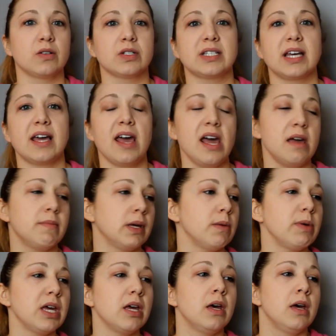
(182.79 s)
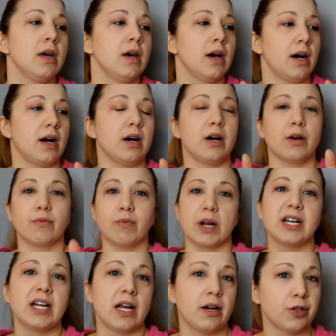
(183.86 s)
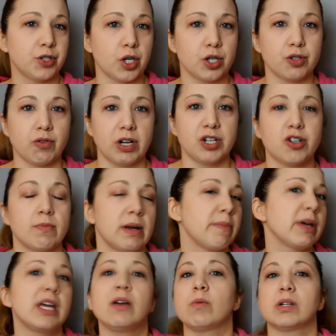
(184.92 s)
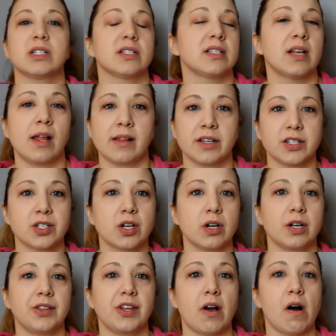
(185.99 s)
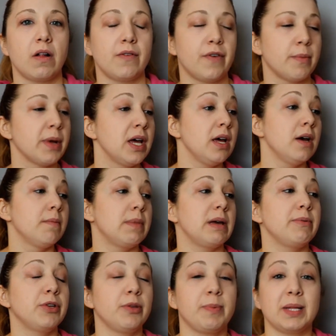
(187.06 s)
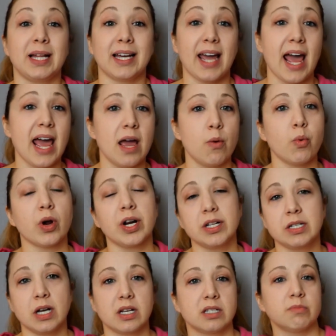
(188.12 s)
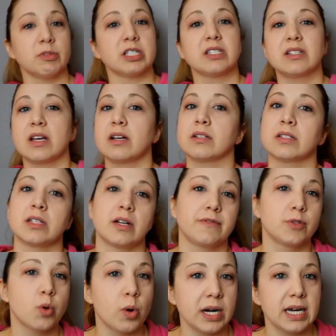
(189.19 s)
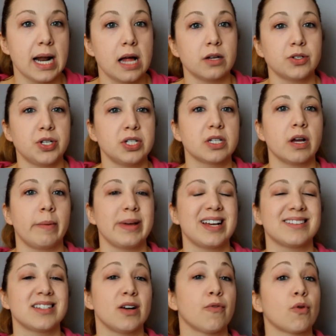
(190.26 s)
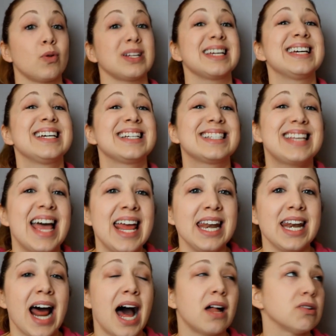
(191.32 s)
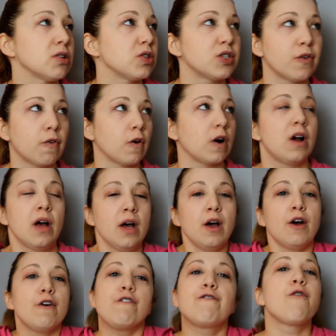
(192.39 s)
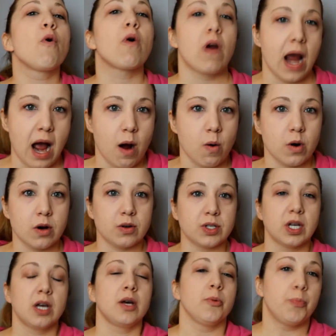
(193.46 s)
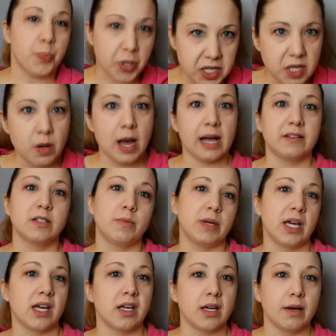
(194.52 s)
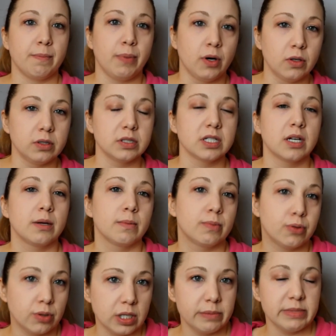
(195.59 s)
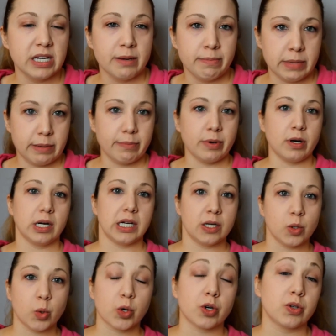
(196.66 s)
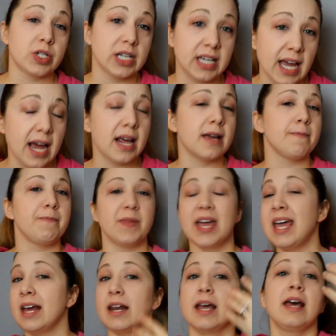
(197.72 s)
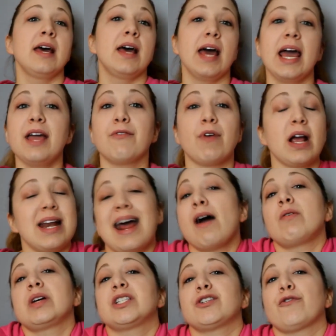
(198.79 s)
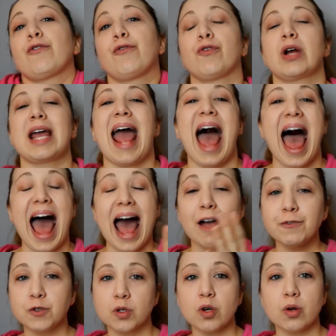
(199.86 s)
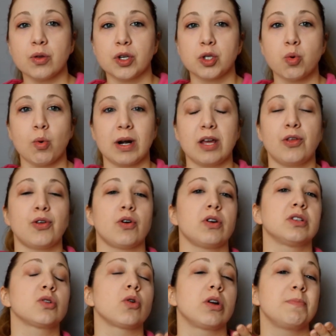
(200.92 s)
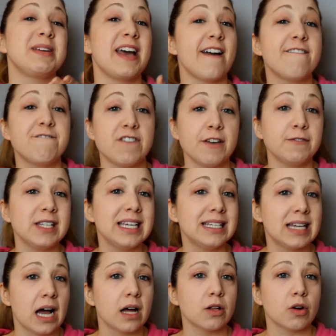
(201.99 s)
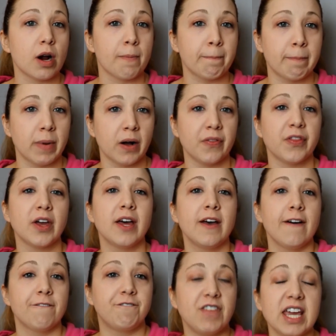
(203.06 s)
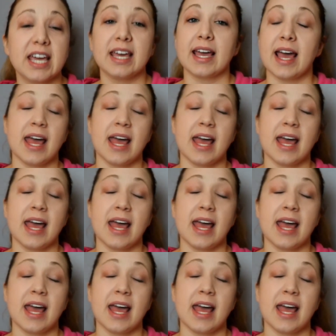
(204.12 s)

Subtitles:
They'll say, hey, maybe Red Dino Charge Ranger, maybe he wasn't selling as good at the all of them. Maybe they'll be like, hey, we're going to toss him on sale. Instead of $20, he's going to be on sale for only $10 for 4 hours. But you have to be a Pulse Premium member in order to get it. And, hey, right now it's free. After the 23rd, it's going to be a $50 a month fee.